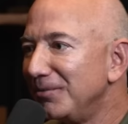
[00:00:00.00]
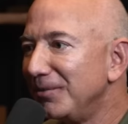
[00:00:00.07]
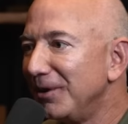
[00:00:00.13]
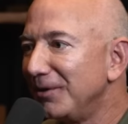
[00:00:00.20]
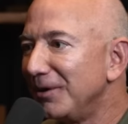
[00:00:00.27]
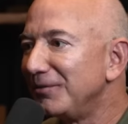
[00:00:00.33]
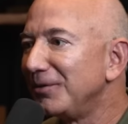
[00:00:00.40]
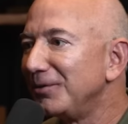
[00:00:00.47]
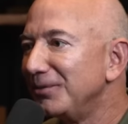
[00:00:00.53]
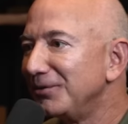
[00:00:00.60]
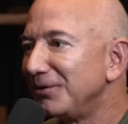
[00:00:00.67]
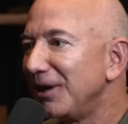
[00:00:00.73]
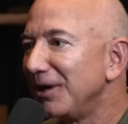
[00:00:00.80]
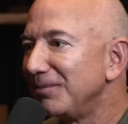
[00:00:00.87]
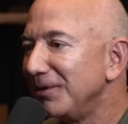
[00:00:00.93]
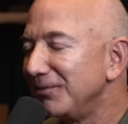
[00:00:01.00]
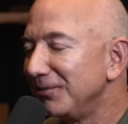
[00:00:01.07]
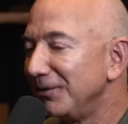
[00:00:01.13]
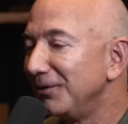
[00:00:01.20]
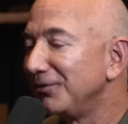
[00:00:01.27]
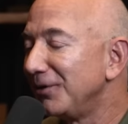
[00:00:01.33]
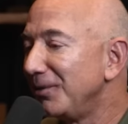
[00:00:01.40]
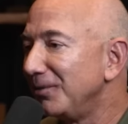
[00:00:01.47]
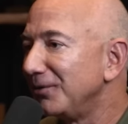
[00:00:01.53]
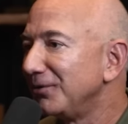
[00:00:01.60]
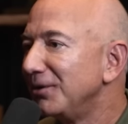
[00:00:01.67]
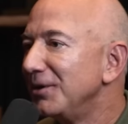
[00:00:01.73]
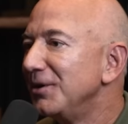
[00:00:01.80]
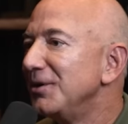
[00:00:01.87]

and my grandfather would take me for these summers.